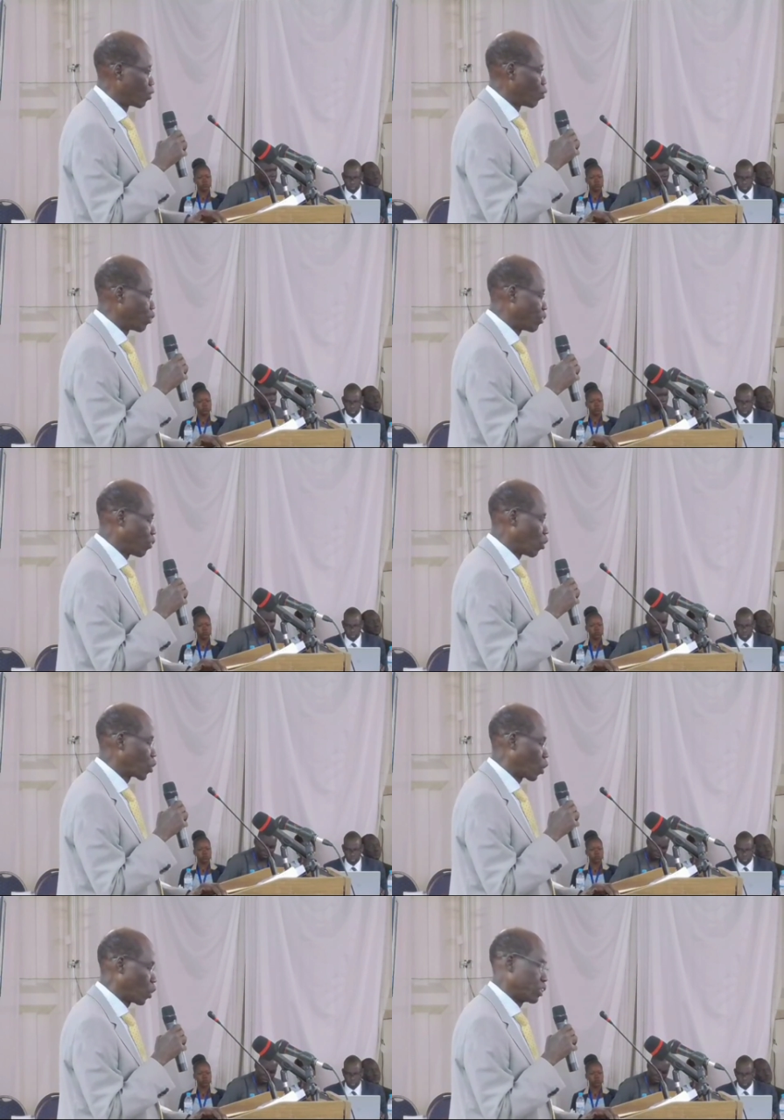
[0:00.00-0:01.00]
with four
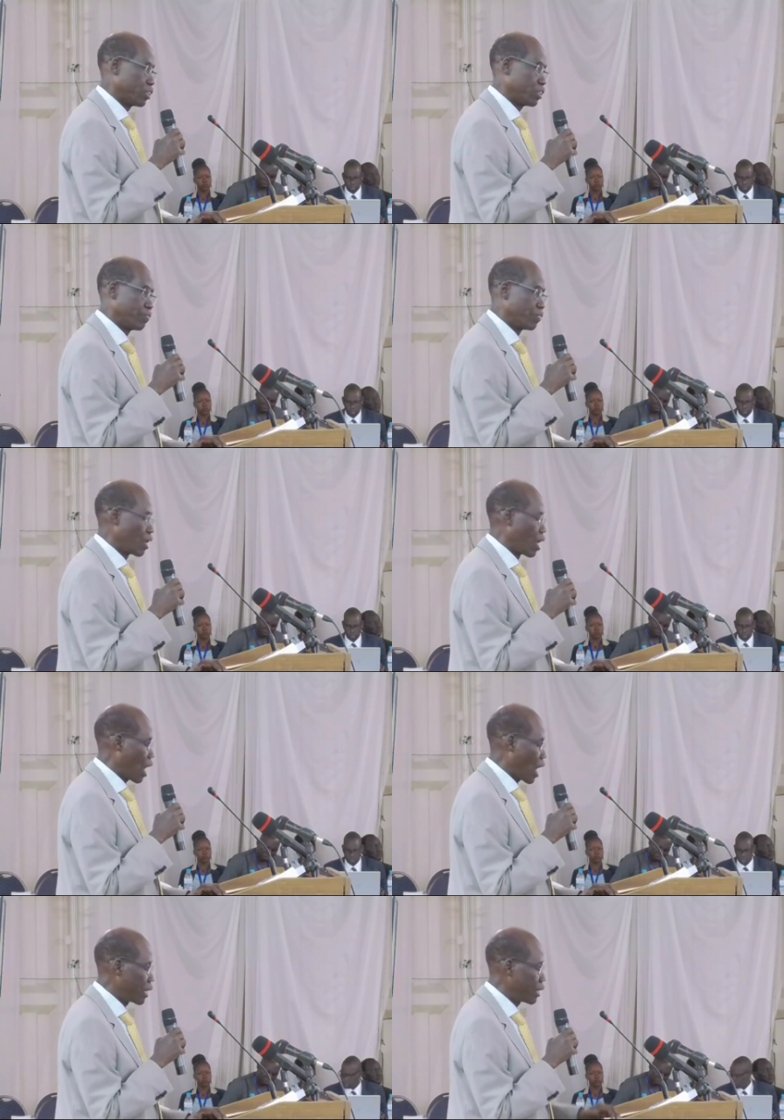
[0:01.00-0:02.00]
colleges,
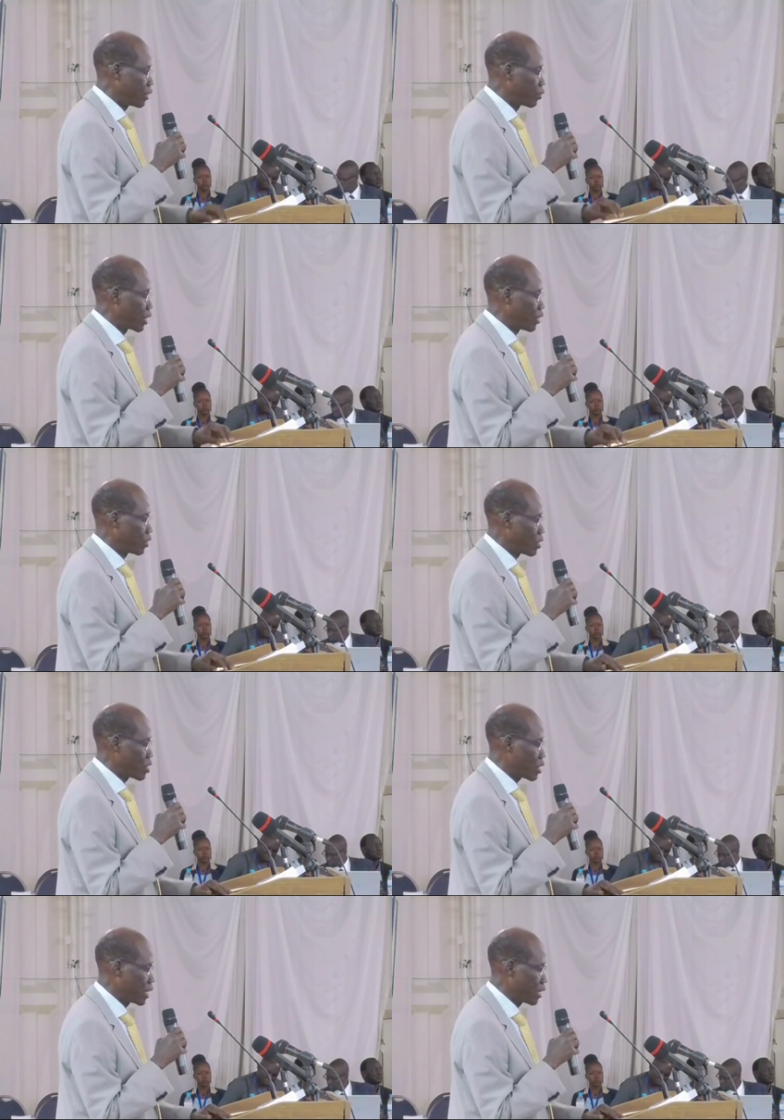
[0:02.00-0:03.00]
adult education and
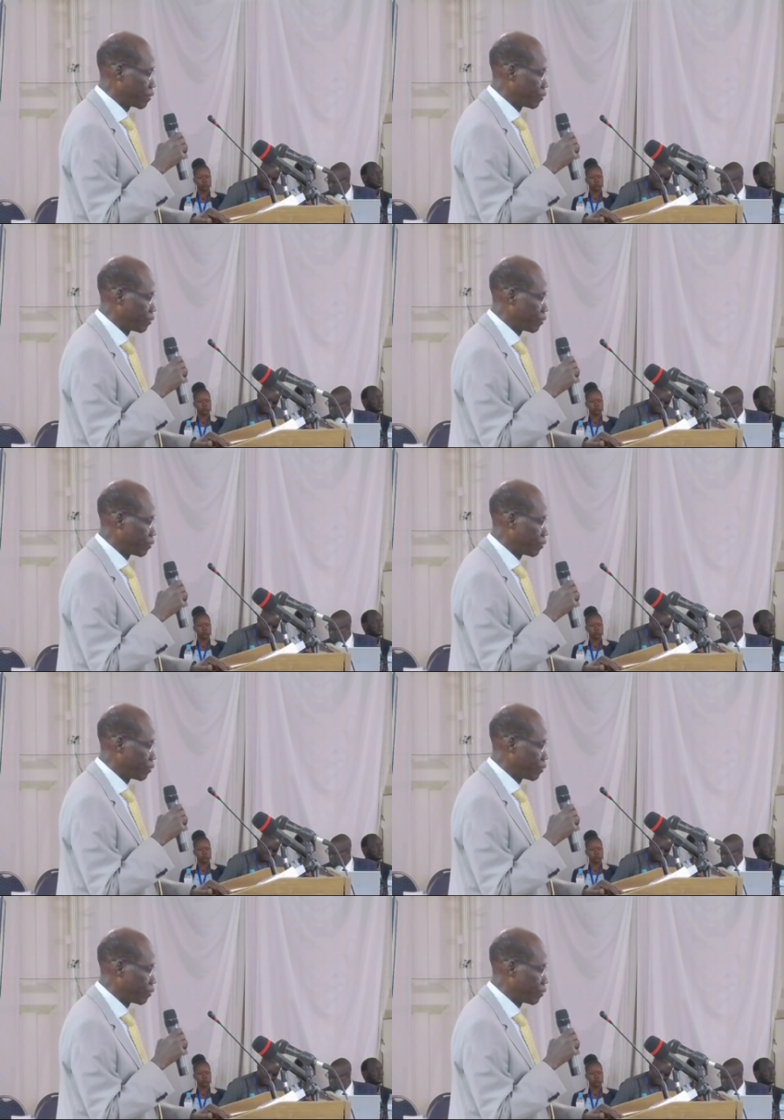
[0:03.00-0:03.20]
training,